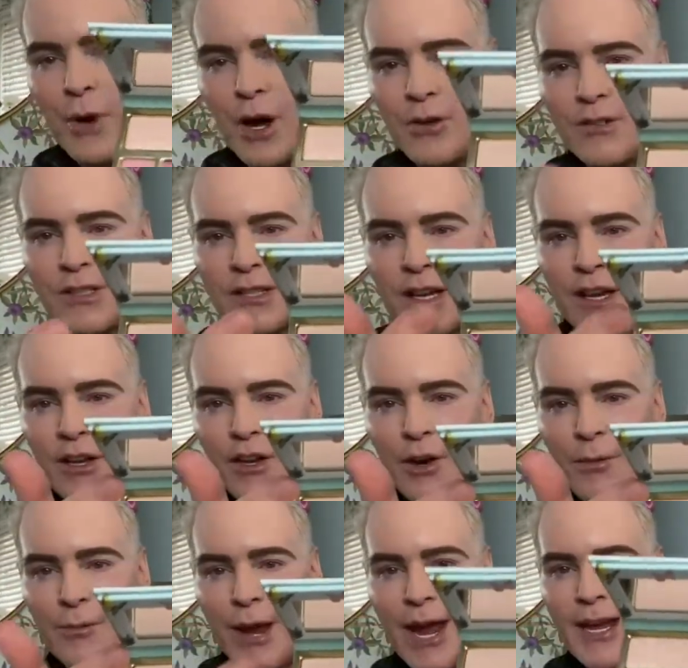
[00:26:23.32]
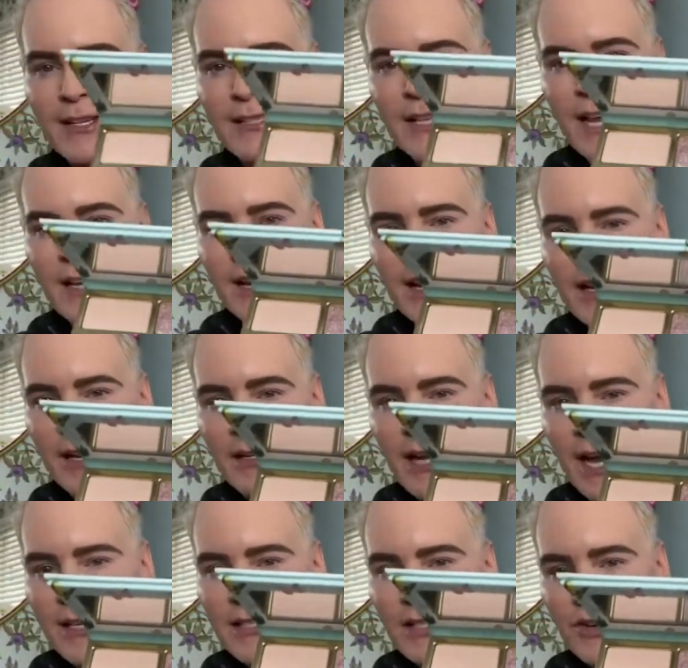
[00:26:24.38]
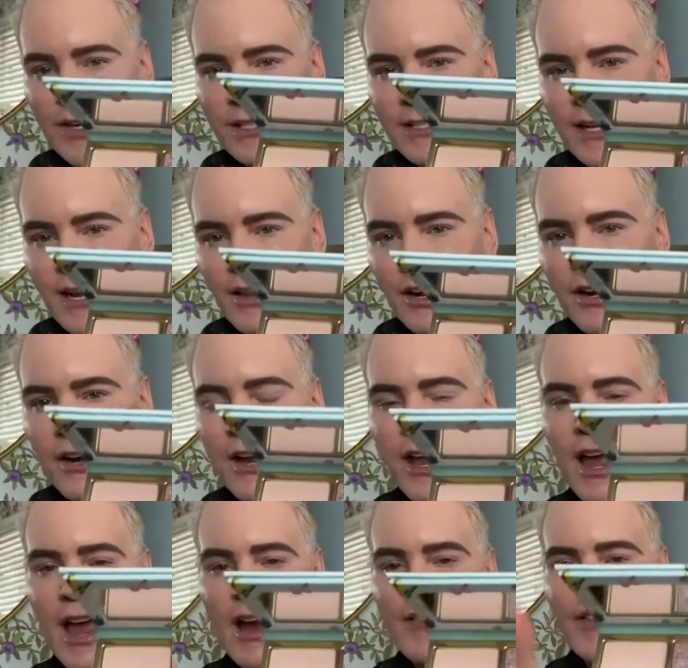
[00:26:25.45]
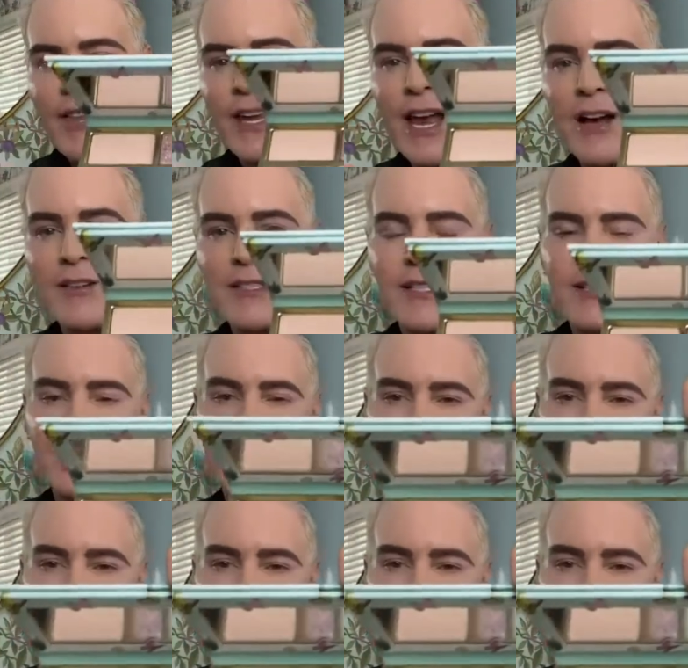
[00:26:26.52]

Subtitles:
most, your base and like a nice crease color. Everything else is